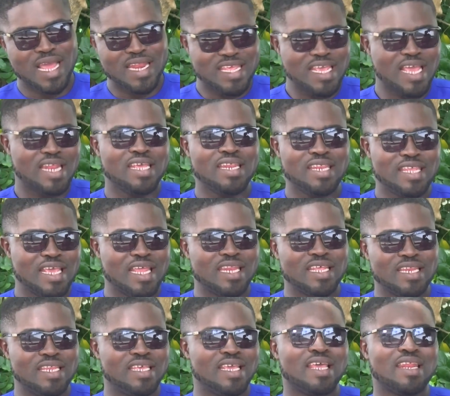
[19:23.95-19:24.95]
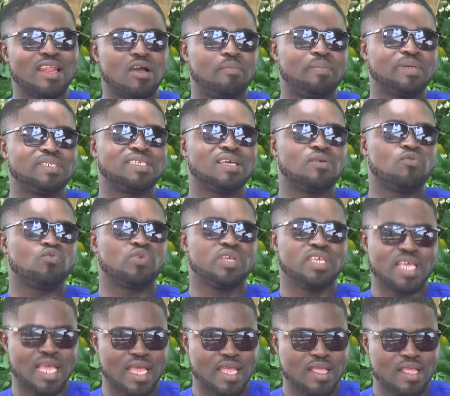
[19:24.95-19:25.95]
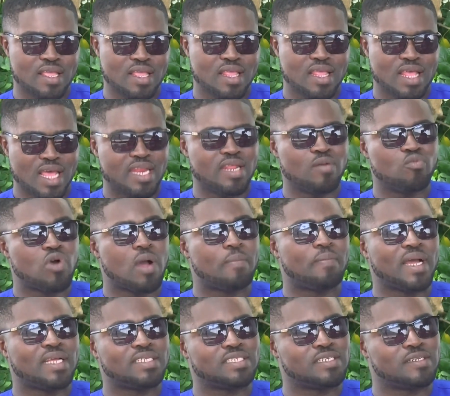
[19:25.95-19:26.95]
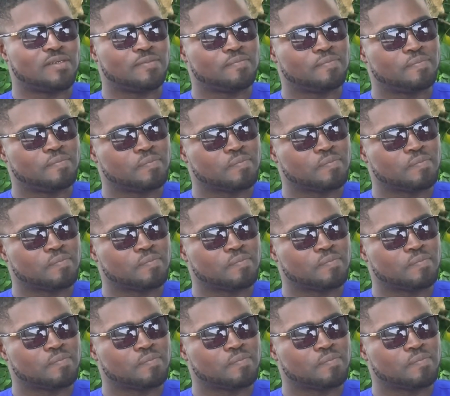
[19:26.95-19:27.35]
I didn't need the any dear now, per se, we yeah, at the war party.